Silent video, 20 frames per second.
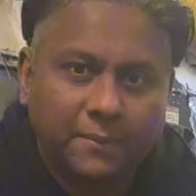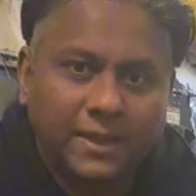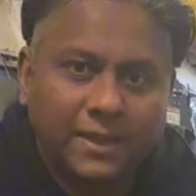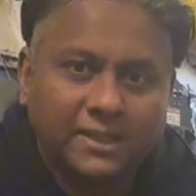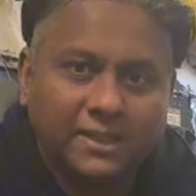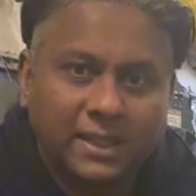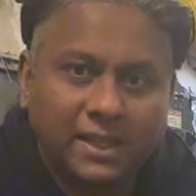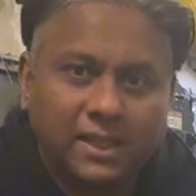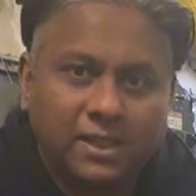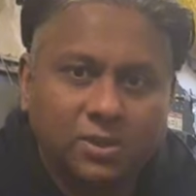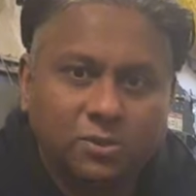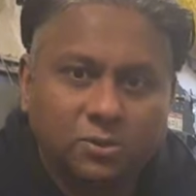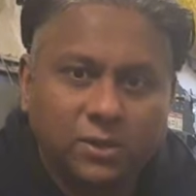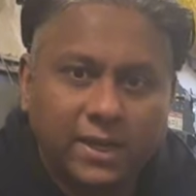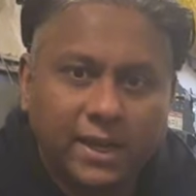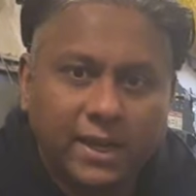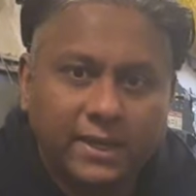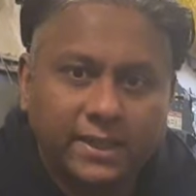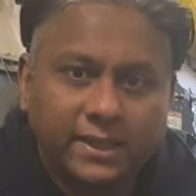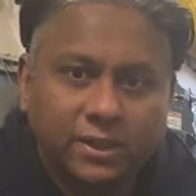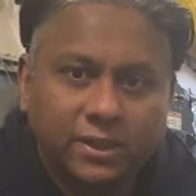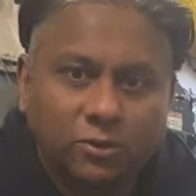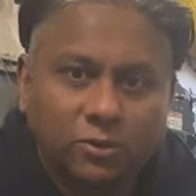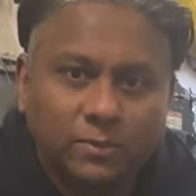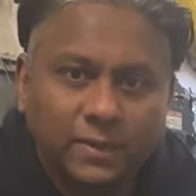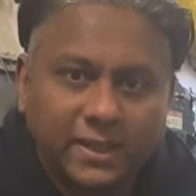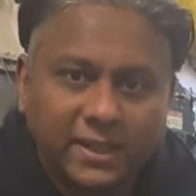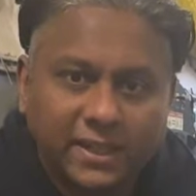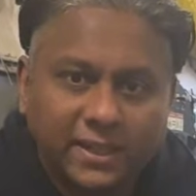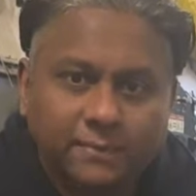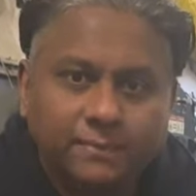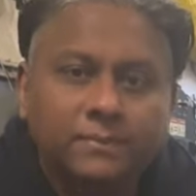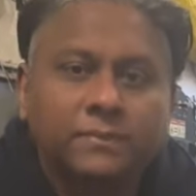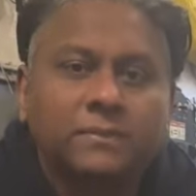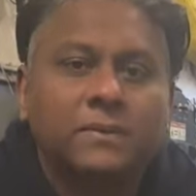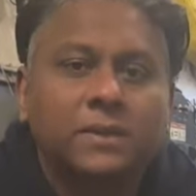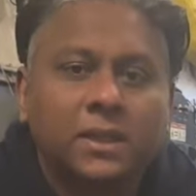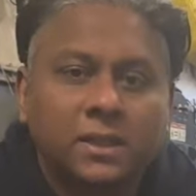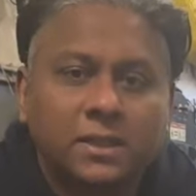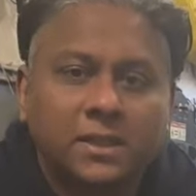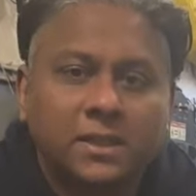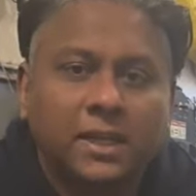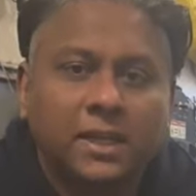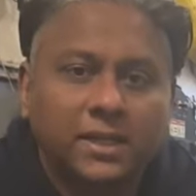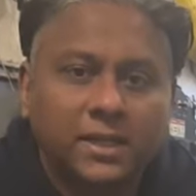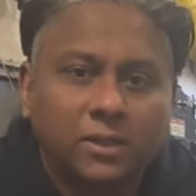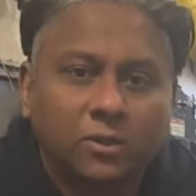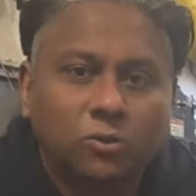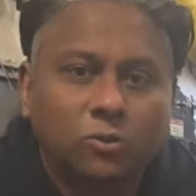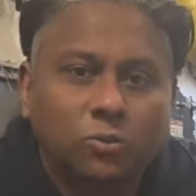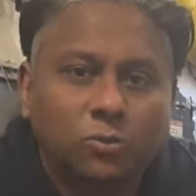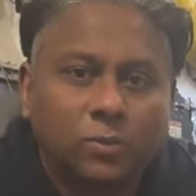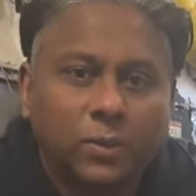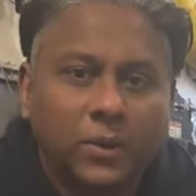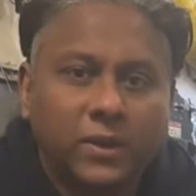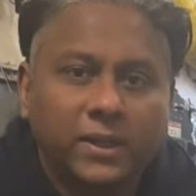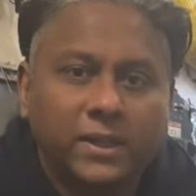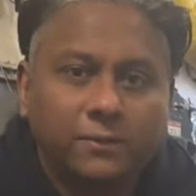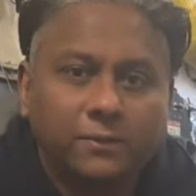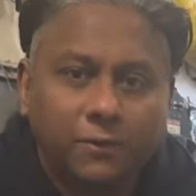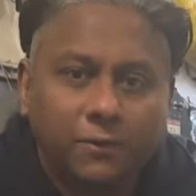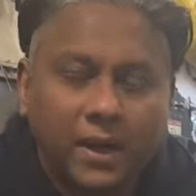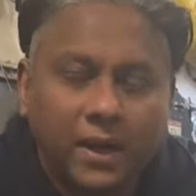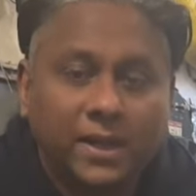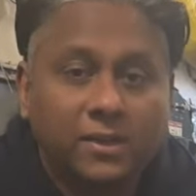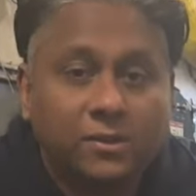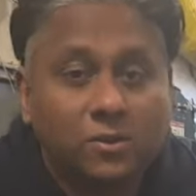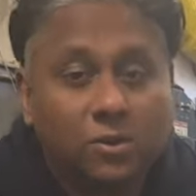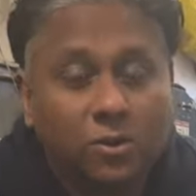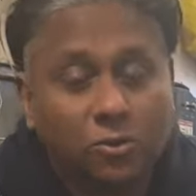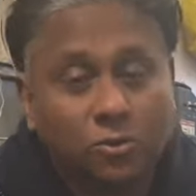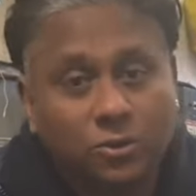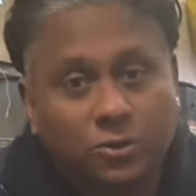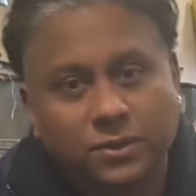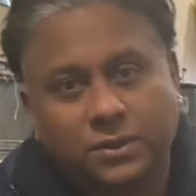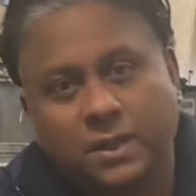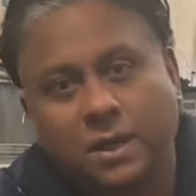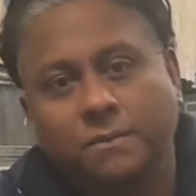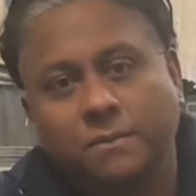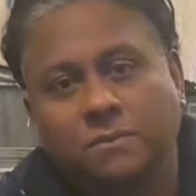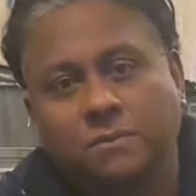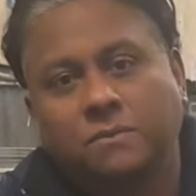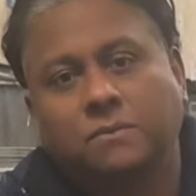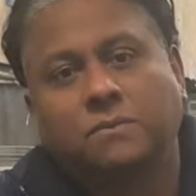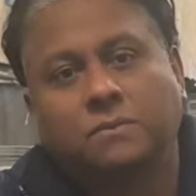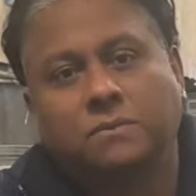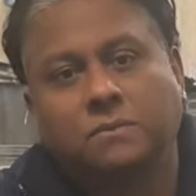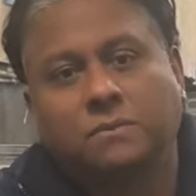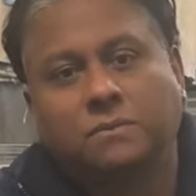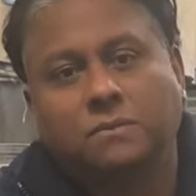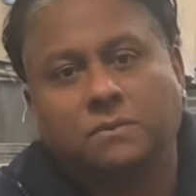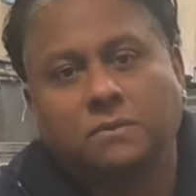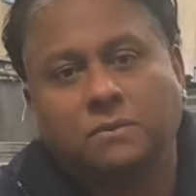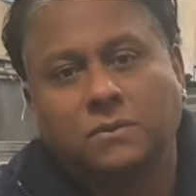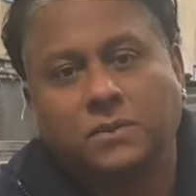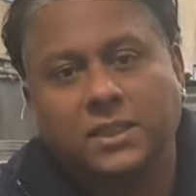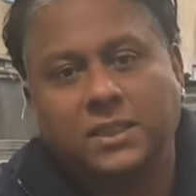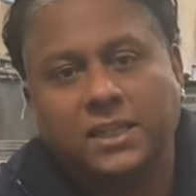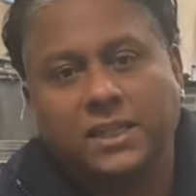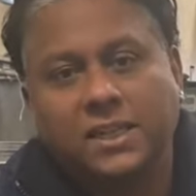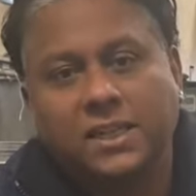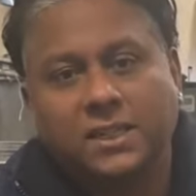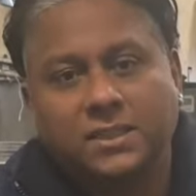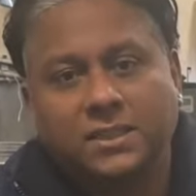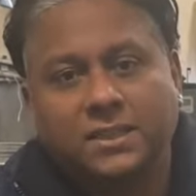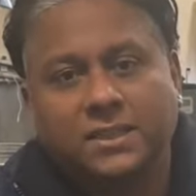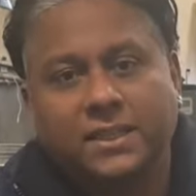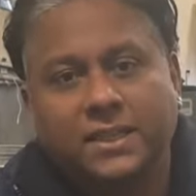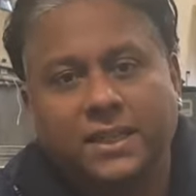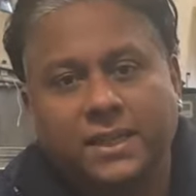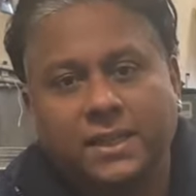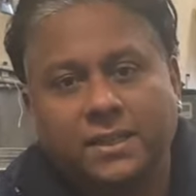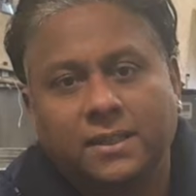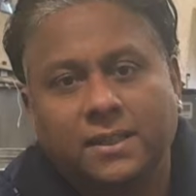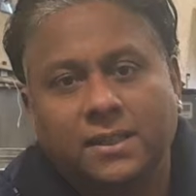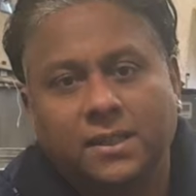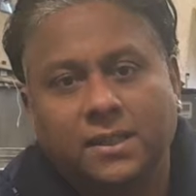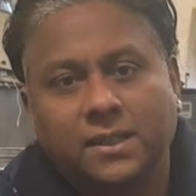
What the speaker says: Basically urea need to be 32.5 or some dealers say